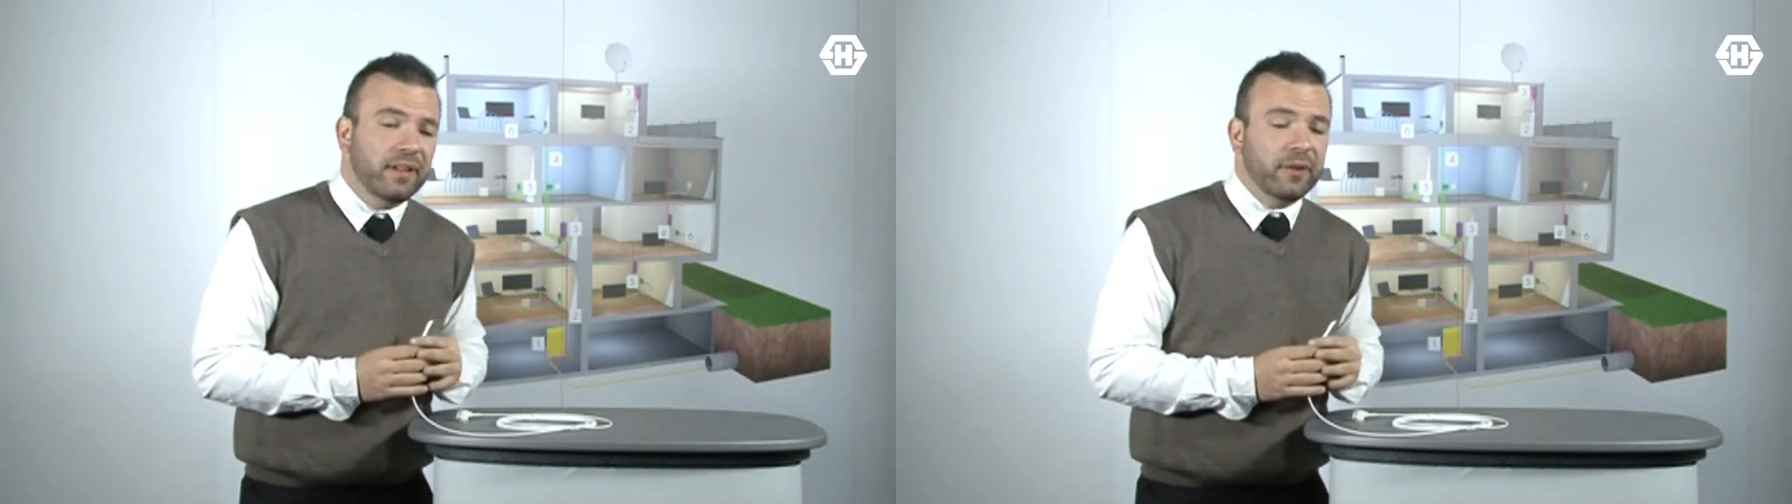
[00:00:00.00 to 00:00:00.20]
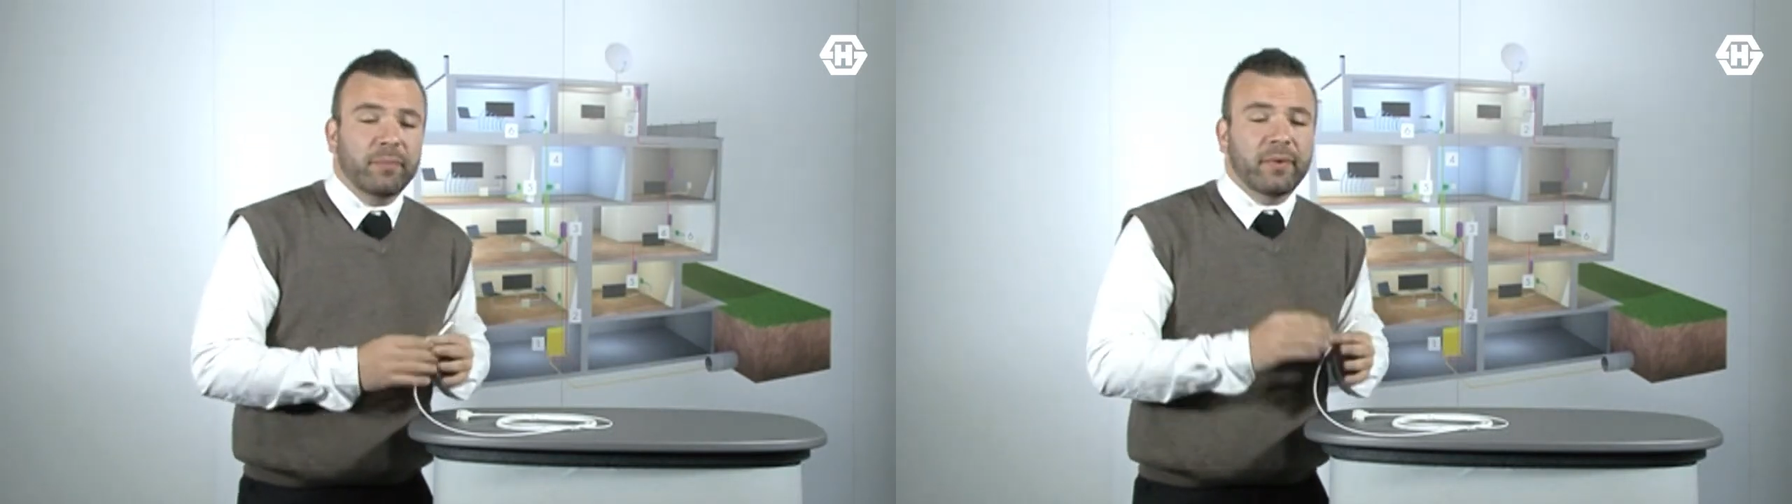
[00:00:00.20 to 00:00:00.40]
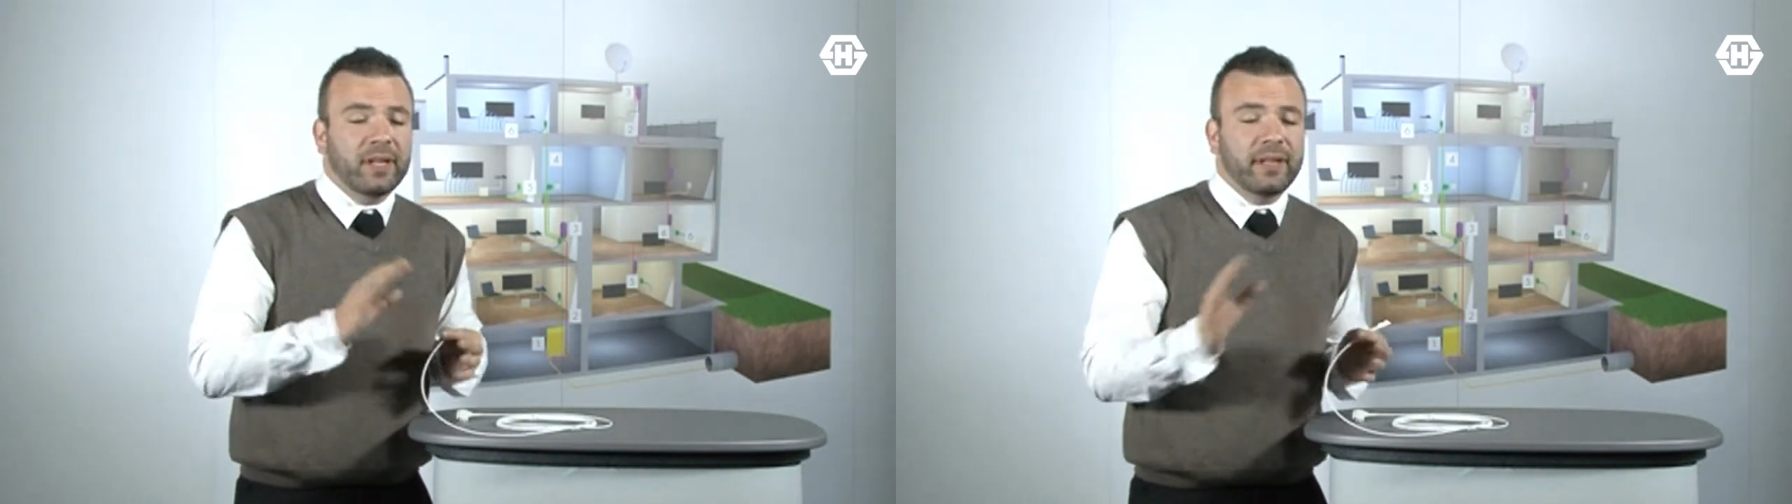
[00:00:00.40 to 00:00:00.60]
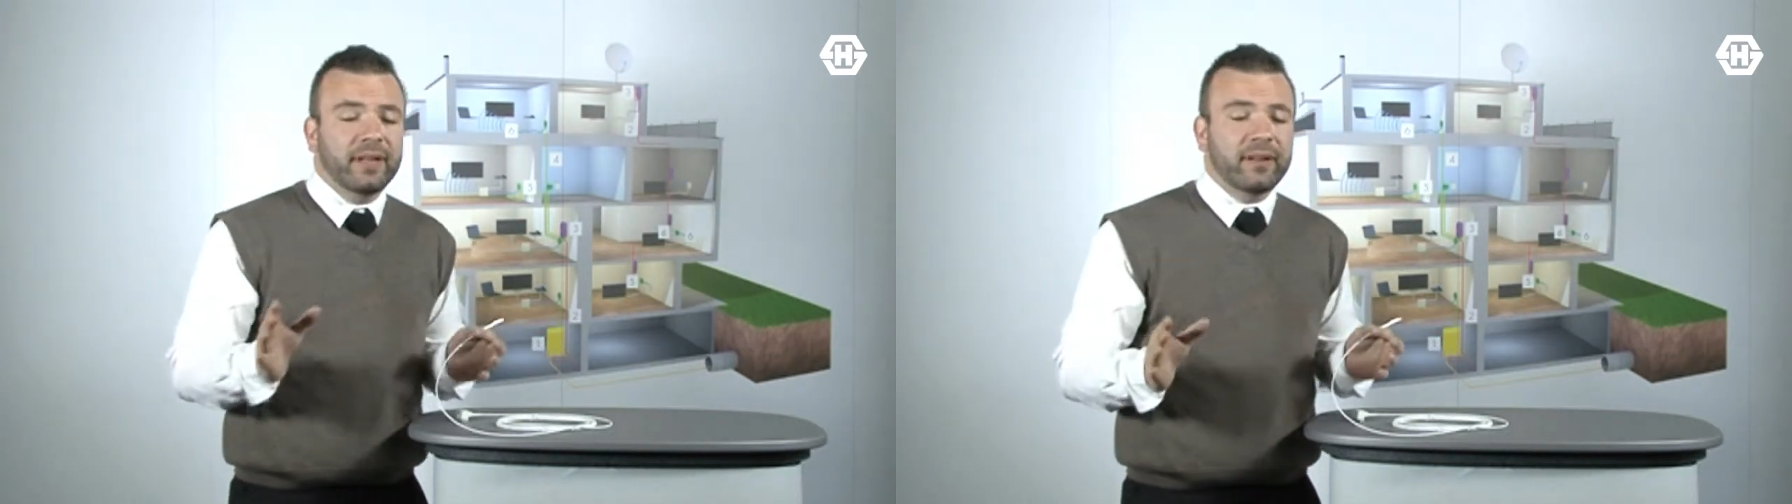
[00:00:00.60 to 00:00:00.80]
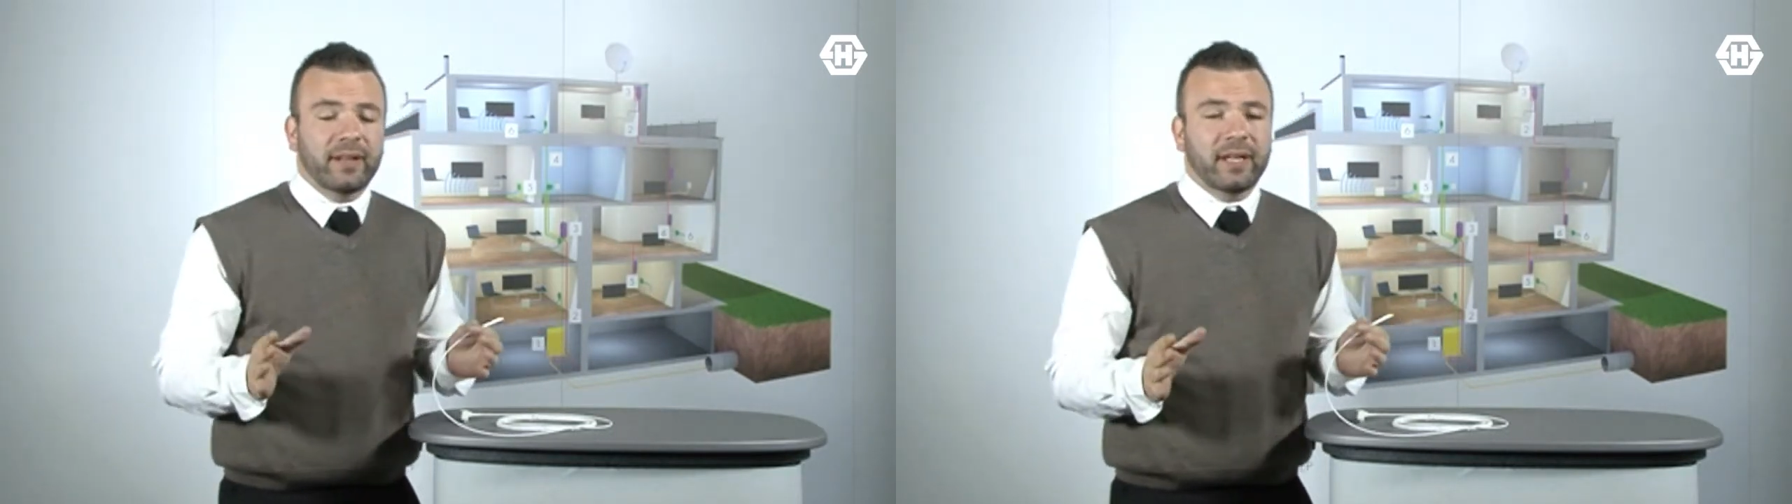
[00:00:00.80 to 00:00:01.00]
They're
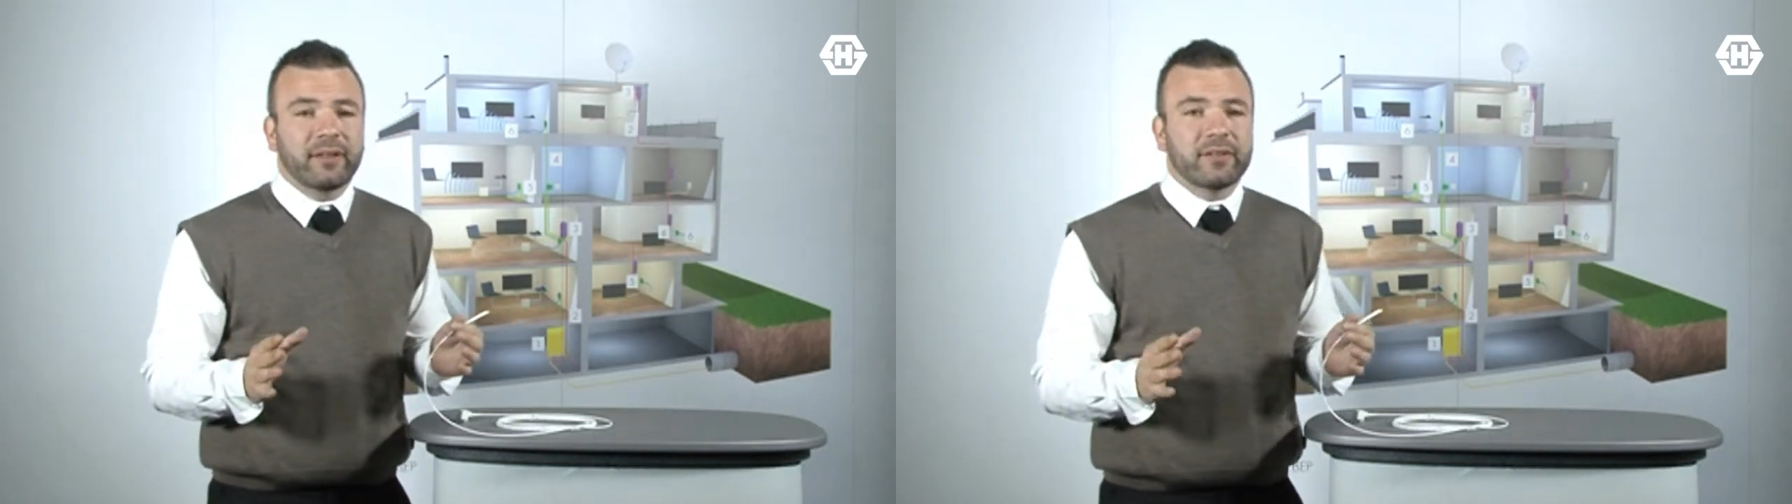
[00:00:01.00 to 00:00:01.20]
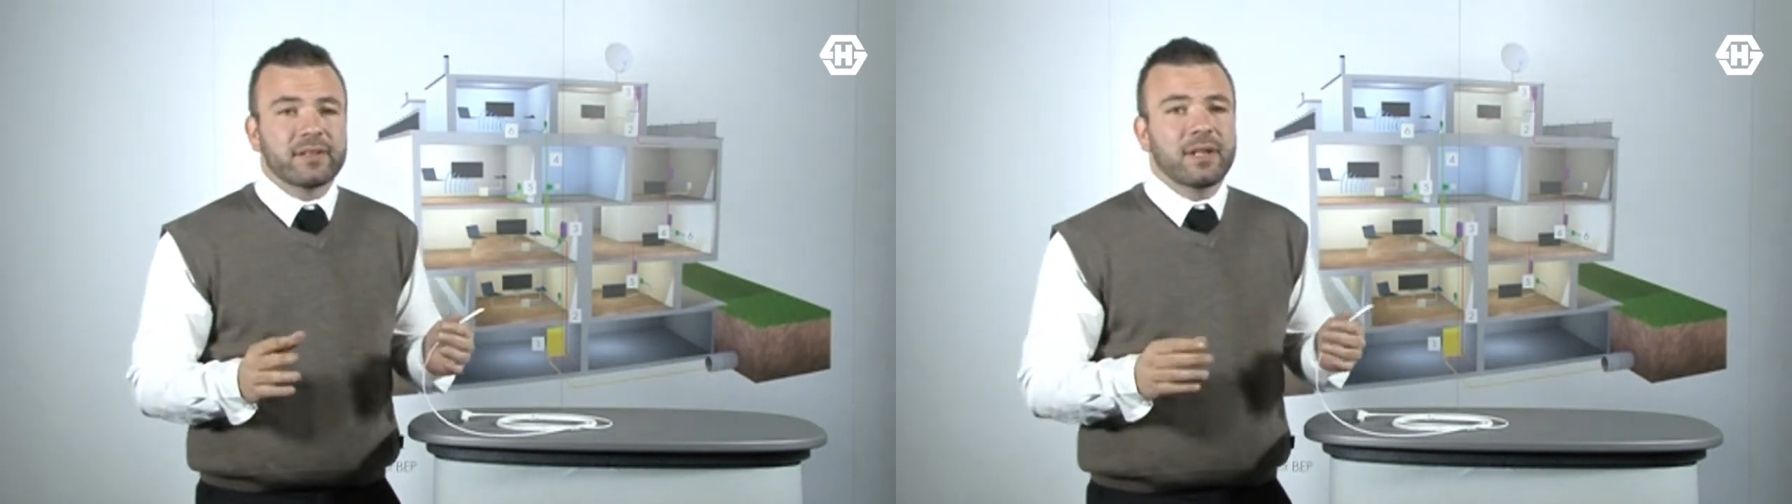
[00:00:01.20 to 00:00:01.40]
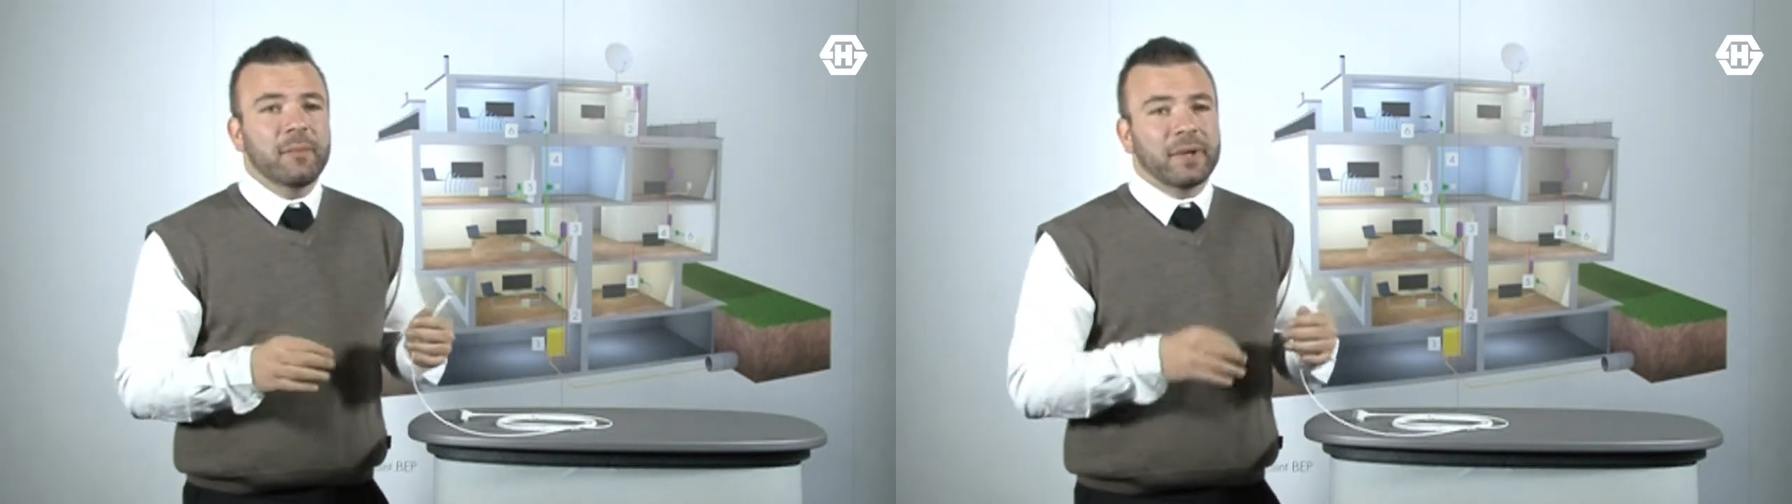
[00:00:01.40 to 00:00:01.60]
brilliant connectors,